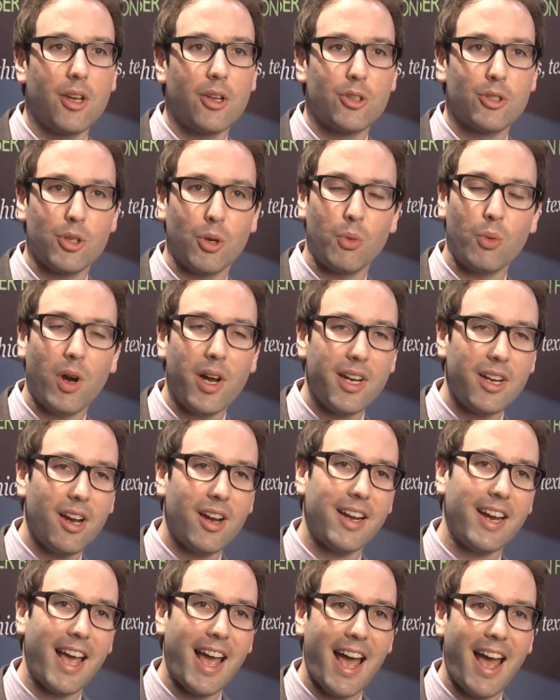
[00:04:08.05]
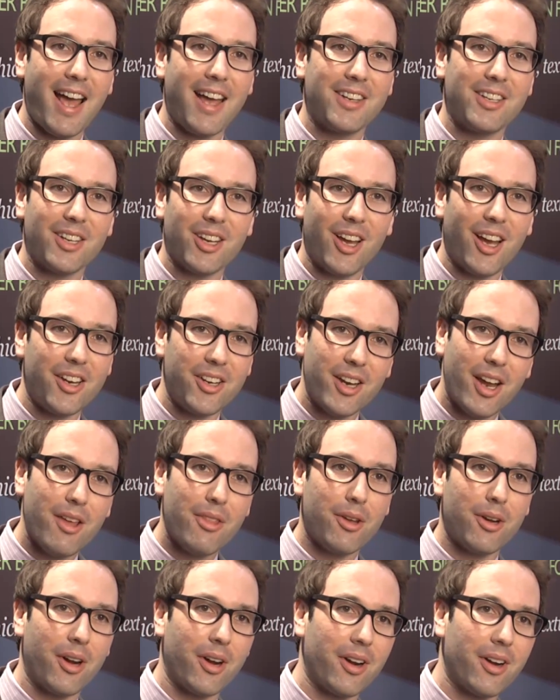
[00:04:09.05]
So why not add
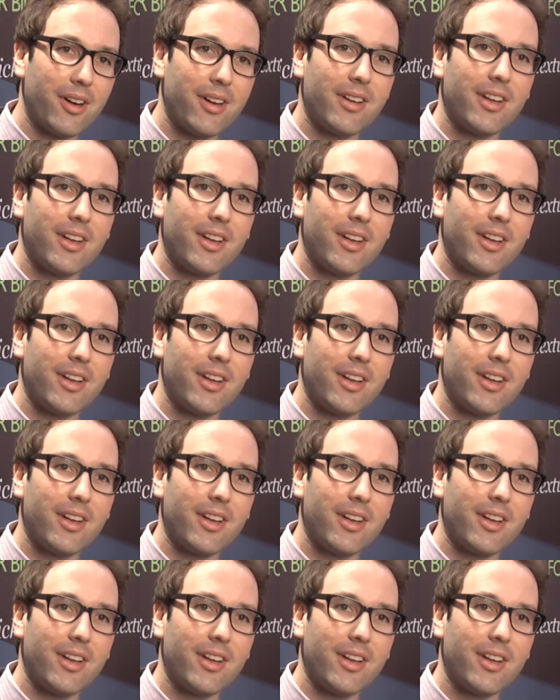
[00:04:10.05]
another